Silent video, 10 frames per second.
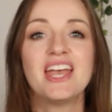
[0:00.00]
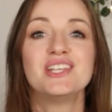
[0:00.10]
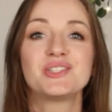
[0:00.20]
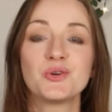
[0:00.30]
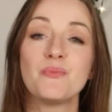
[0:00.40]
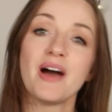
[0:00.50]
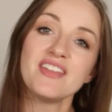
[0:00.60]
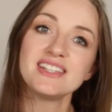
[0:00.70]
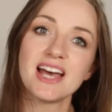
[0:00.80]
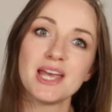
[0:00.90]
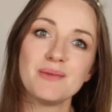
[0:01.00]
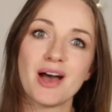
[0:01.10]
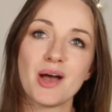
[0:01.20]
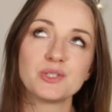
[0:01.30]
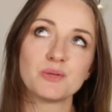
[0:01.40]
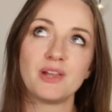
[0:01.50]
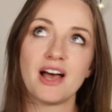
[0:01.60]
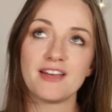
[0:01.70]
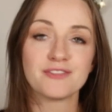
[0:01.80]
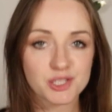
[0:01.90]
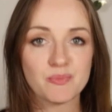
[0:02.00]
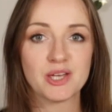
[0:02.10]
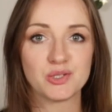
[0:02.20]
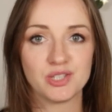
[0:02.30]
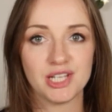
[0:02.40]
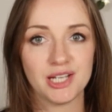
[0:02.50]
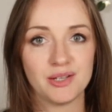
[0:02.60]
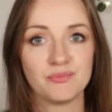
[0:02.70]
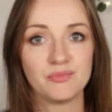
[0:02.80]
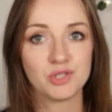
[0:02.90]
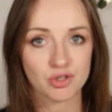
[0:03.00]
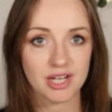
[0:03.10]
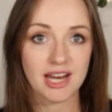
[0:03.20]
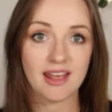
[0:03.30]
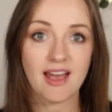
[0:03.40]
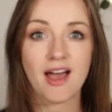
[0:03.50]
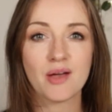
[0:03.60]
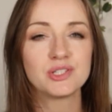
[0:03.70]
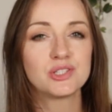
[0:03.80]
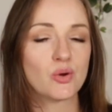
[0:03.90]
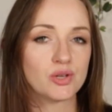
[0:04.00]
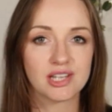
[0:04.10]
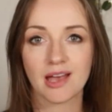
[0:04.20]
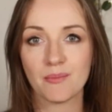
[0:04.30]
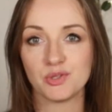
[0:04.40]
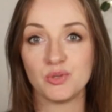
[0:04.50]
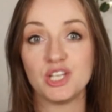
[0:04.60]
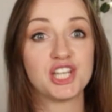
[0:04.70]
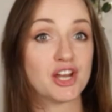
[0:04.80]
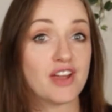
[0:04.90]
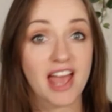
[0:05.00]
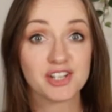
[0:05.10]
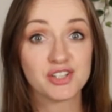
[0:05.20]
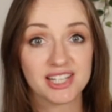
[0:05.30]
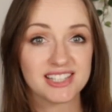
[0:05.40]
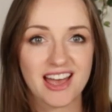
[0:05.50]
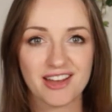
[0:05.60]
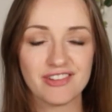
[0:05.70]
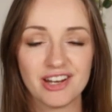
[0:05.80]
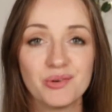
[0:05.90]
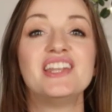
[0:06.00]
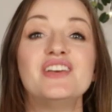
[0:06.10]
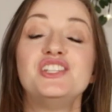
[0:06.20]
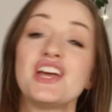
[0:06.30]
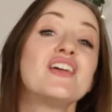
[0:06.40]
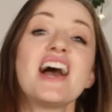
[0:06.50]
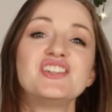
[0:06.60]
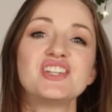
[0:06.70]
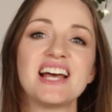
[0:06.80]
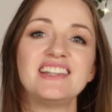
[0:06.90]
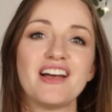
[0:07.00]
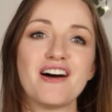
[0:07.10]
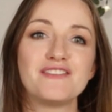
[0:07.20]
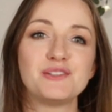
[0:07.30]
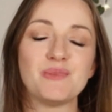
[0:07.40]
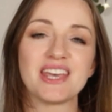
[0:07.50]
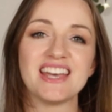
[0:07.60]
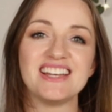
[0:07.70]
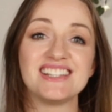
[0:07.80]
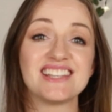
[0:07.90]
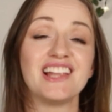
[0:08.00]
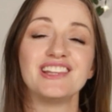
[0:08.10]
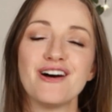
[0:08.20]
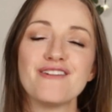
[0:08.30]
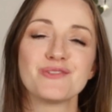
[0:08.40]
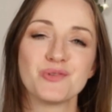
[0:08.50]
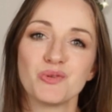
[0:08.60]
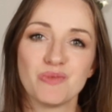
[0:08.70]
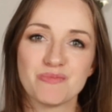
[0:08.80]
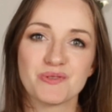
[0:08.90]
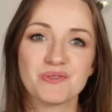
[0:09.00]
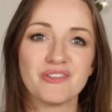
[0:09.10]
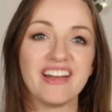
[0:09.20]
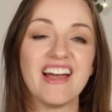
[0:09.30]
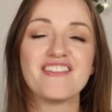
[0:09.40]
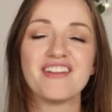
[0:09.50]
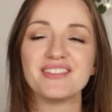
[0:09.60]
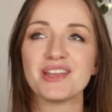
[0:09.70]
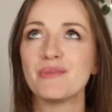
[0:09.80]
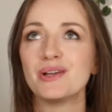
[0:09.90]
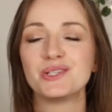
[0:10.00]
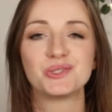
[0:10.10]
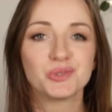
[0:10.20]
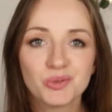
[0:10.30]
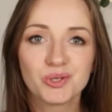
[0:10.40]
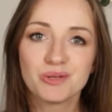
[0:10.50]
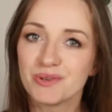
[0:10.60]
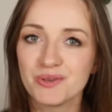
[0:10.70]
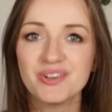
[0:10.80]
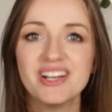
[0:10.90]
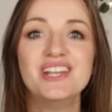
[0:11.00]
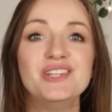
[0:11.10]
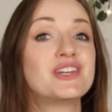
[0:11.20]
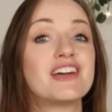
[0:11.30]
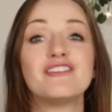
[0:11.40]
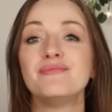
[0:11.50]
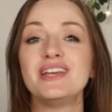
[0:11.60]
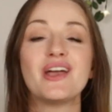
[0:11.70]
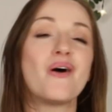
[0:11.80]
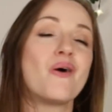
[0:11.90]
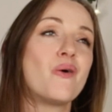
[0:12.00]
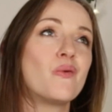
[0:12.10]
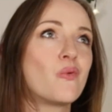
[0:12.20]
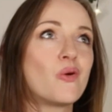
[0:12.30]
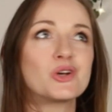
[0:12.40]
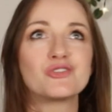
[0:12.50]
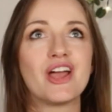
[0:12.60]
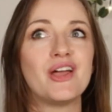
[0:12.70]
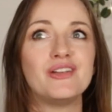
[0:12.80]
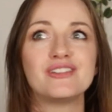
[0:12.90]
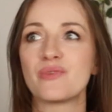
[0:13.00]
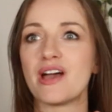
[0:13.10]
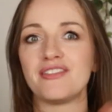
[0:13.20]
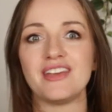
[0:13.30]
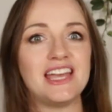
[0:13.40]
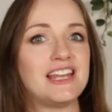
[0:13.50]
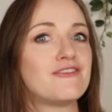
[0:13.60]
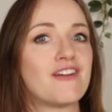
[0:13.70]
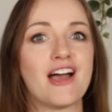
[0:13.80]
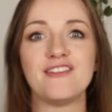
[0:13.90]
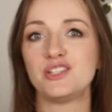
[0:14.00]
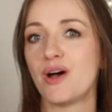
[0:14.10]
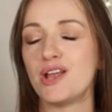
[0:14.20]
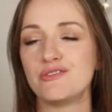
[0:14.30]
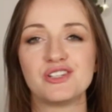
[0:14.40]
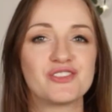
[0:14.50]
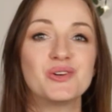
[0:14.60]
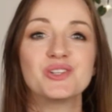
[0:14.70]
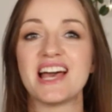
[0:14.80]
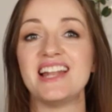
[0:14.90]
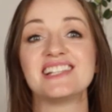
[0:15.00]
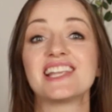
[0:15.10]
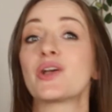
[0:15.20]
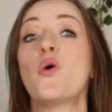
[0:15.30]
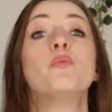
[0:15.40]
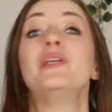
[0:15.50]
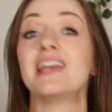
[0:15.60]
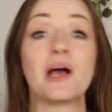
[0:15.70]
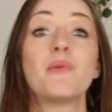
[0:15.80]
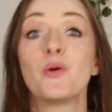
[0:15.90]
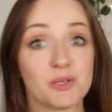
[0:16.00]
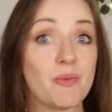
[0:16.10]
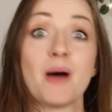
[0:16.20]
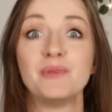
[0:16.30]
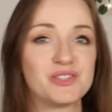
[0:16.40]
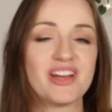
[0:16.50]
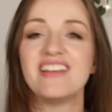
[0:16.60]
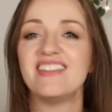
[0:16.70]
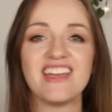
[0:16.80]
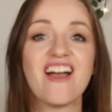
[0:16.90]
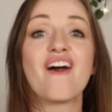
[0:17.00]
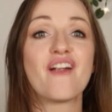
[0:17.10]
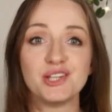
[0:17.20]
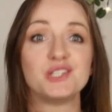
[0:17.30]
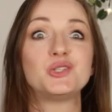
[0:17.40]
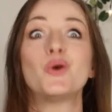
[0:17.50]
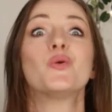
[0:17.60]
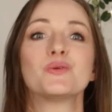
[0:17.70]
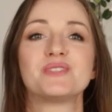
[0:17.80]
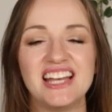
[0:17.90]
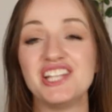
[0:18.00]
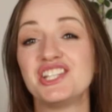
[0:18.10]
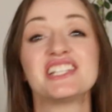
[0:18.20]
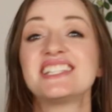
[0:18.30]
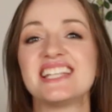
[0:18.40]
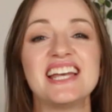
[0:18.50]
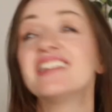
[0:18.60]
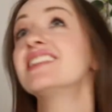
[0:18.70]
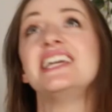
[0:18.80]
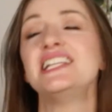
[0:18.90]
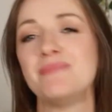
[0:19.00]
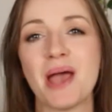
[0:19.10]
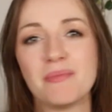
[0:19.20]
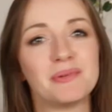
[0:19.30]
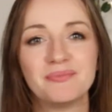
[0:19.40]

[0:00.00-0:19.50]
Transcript: So by the time I was applying for specialty training, I was tossing up between geriatrics and renal. Now, geriatrics I loved because I love old people, right? I find them adorable. You give me a ward round with 85 to 100-year-olds and it's like opening a box of puppies, right? They are adorbs. It lights me up.